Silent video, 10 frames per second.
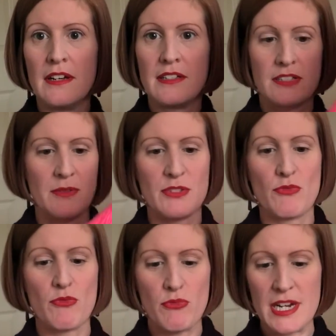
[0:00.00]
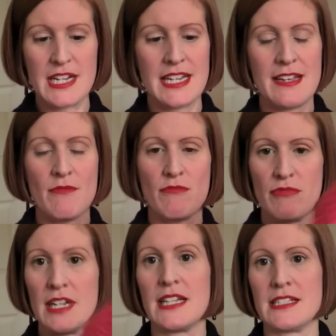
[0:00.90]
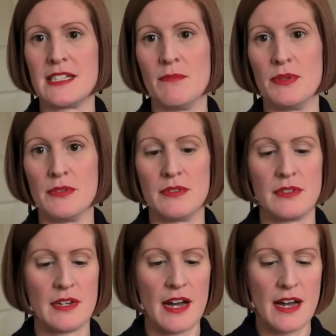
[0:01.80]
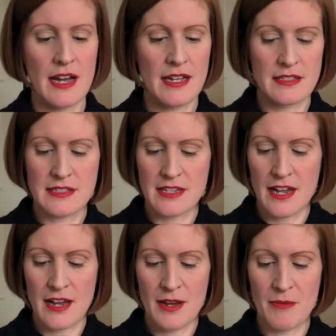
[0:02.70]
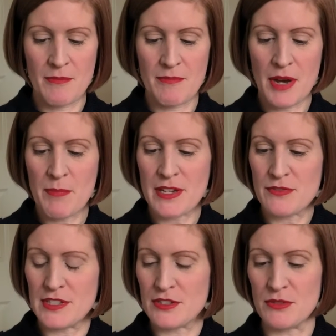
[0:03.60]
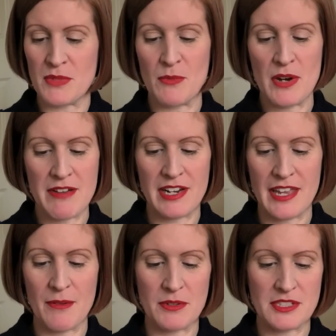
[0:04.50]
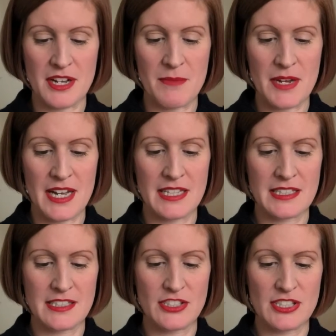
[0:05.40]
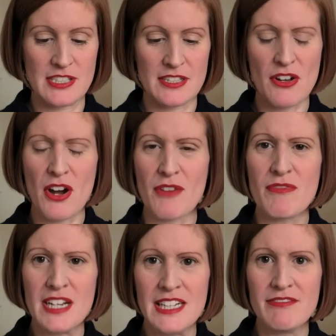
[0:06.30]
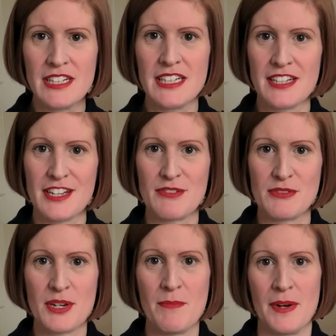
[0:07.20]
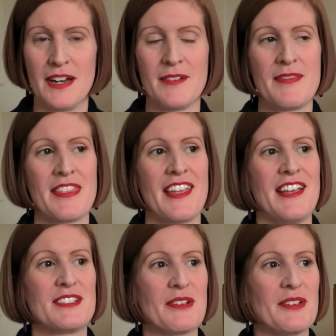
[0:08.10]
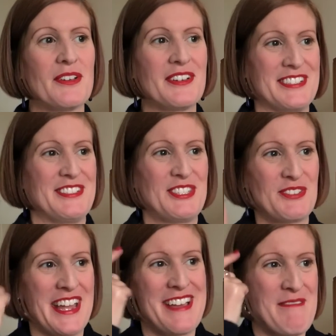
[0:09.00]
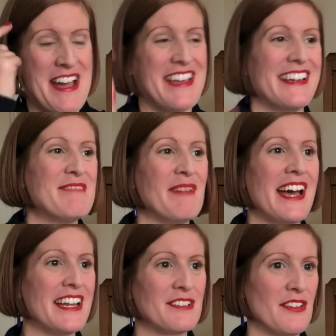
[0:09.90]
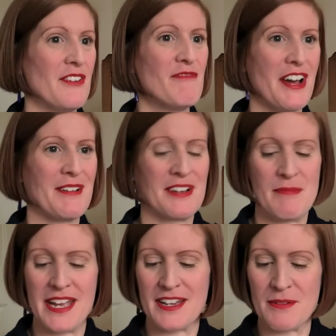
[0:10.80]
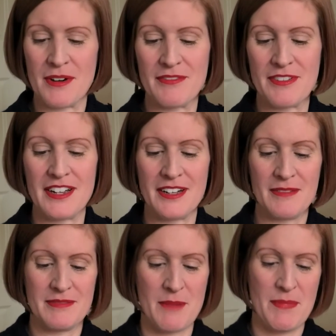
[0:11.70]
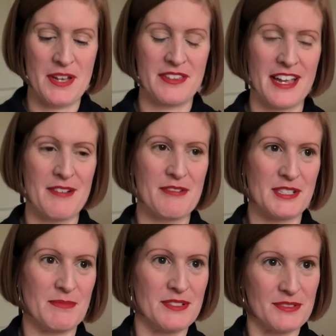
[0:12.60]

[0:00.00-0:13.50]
So it's really simple. And my best friend saw me wearing it one time, and she said, God, I really like your jumper. So I thought, straight away in my head, I thought, right, I'm going to make her one for her birthday or Christmas